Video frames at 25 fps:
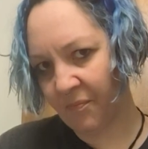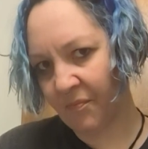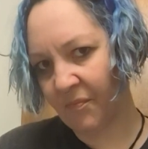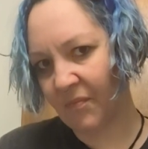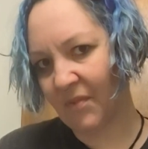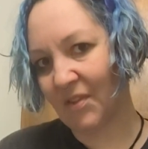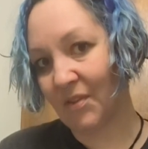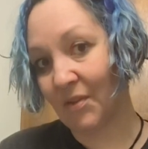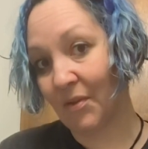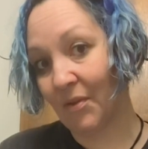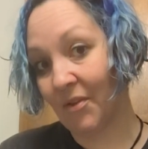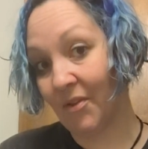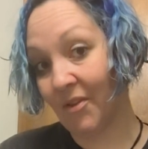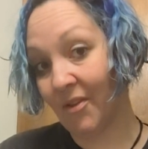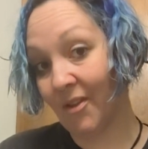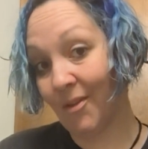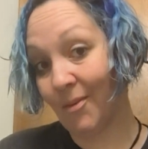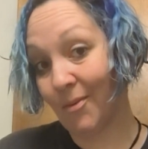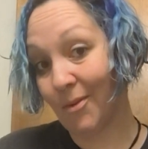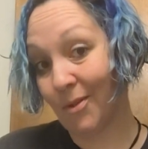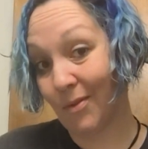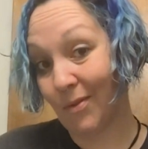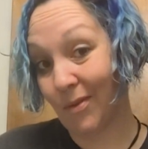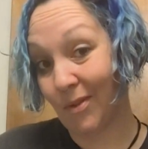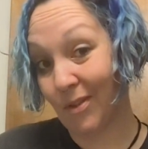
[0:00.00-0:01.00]
So her name
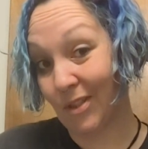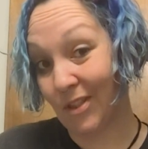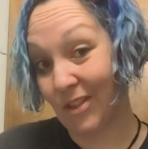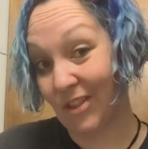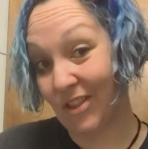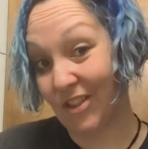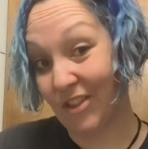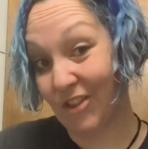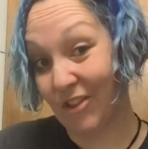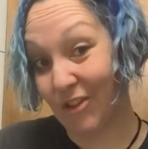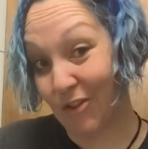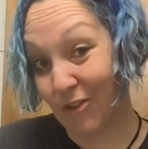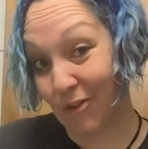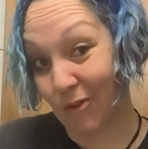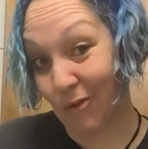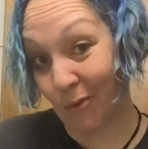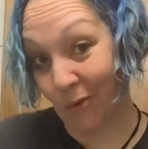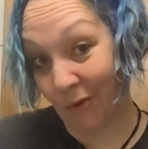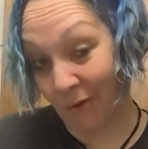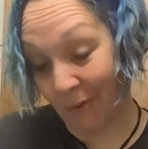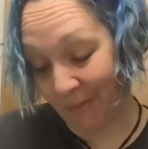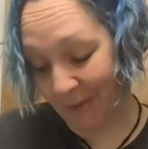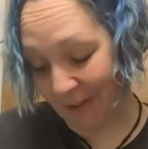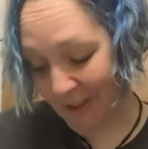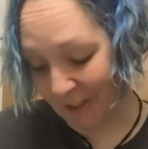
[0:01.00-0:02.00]
was originally
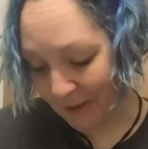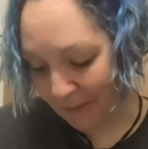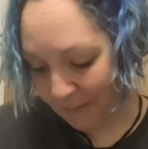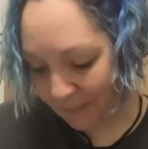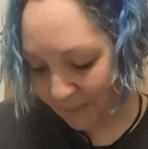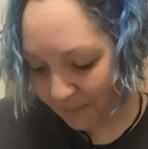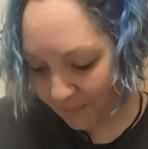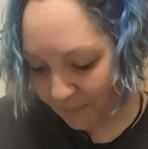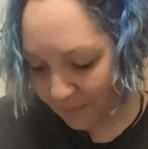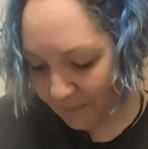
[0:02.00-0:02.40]
Stormy.